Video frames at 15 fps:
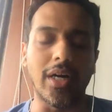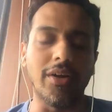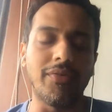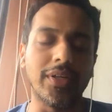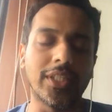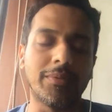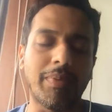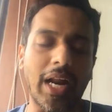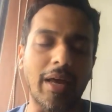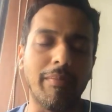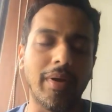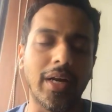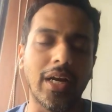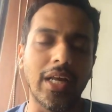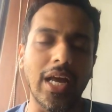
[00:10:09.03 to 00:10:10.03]
if it's
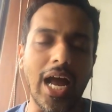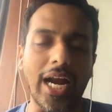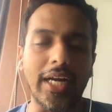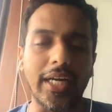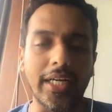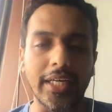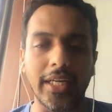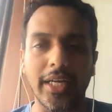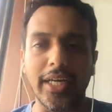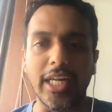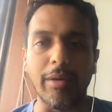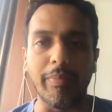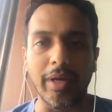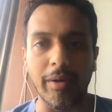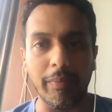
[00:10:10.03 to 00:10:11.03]
primarily anterior
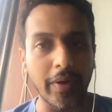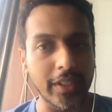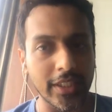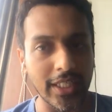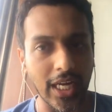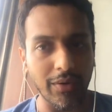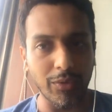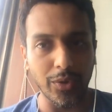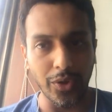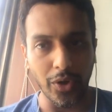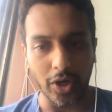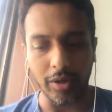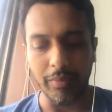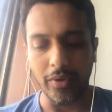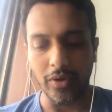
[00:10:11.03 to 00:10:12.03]
knee pain patient, I would
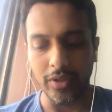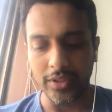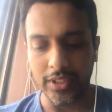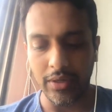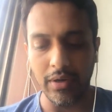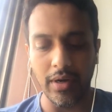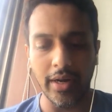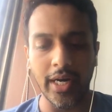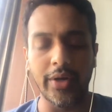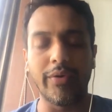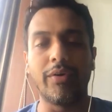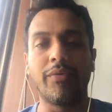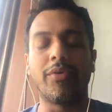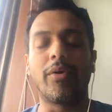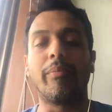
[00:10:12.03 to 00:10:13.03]
not, because they will run
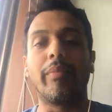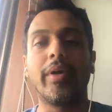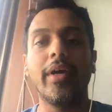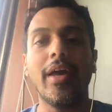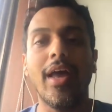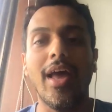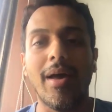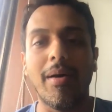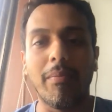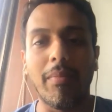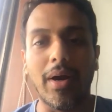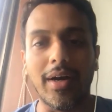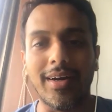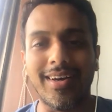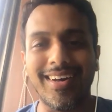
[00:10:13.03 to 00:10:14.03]
away from me.
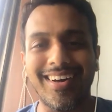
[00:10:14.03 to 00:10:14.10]
But